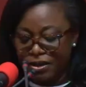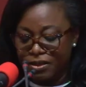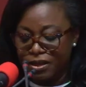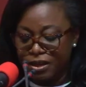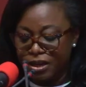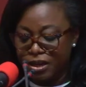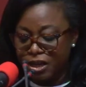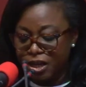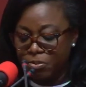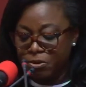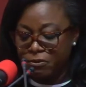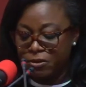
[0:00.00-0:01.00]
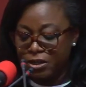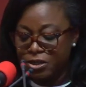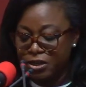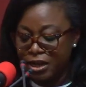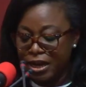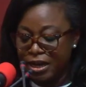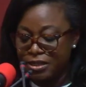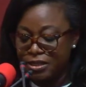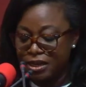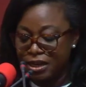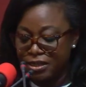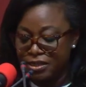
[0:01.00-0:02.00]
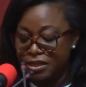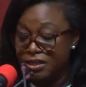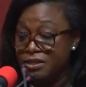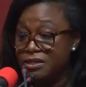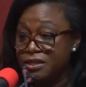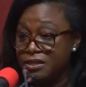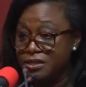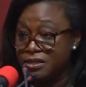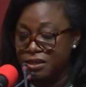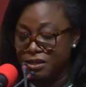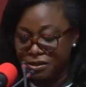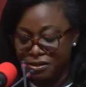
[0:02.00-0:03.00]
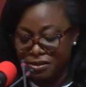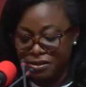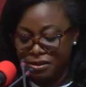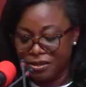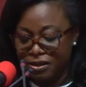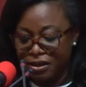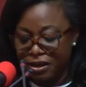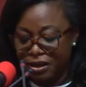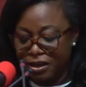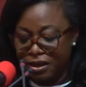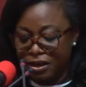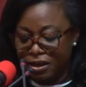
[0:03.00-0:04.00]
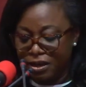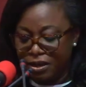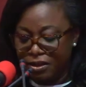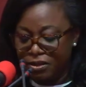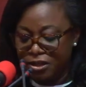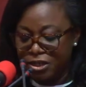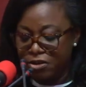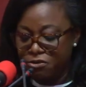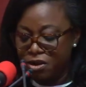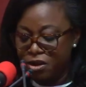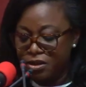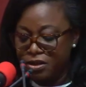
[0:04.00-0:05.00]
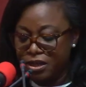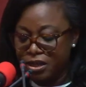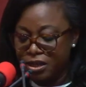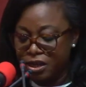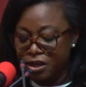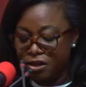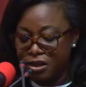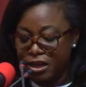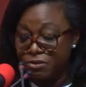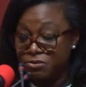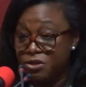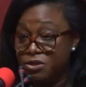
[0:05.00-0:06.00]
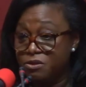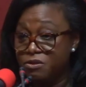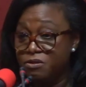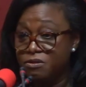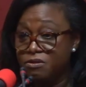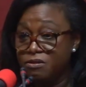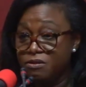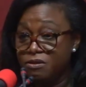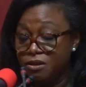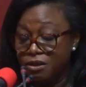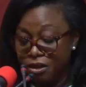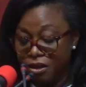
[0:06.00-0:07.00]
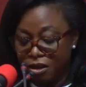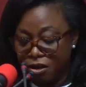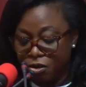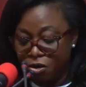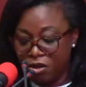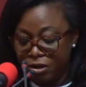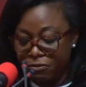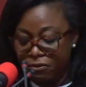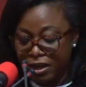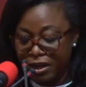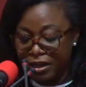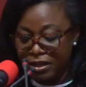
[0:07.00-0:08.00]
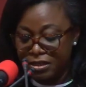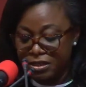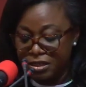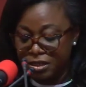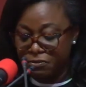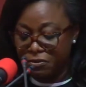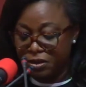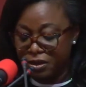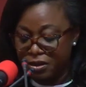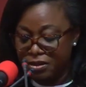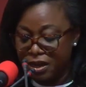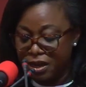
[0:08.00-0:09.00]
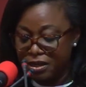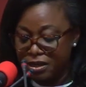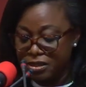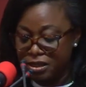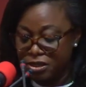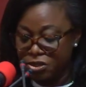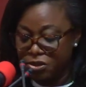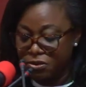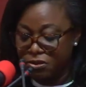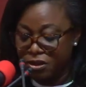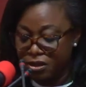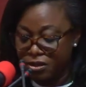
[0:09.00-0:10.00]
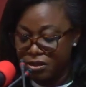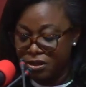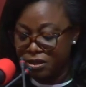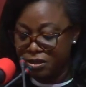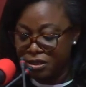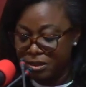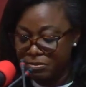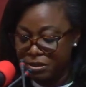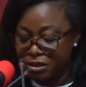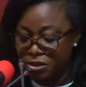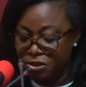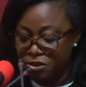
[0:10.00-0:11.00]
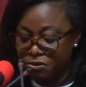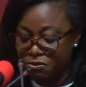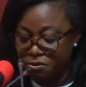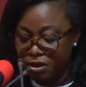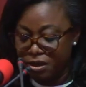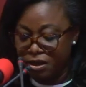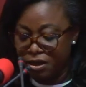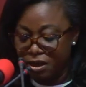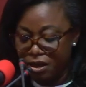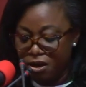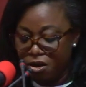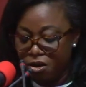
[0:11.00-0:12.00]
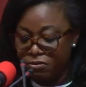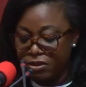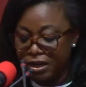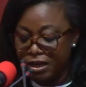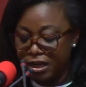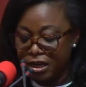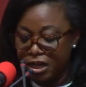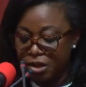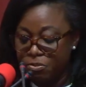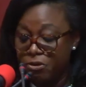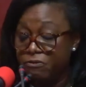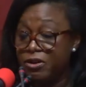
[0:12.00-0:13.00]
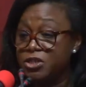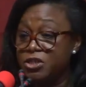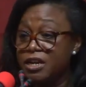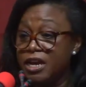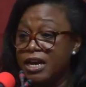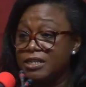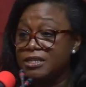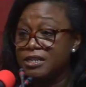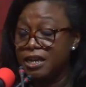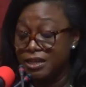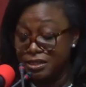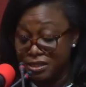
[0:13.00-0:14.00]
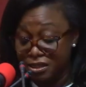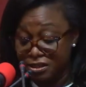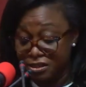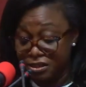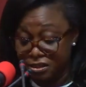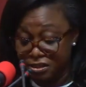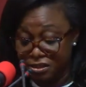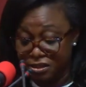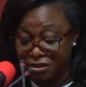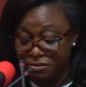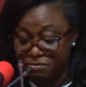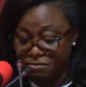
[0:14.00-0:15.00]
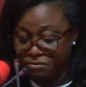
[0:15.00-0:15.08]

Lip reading: The Legal Profession Act 1960. The General Legal Counsel. Qualifying certificate under Section 13, Subsection 3 of the Legal Profession Act 1960.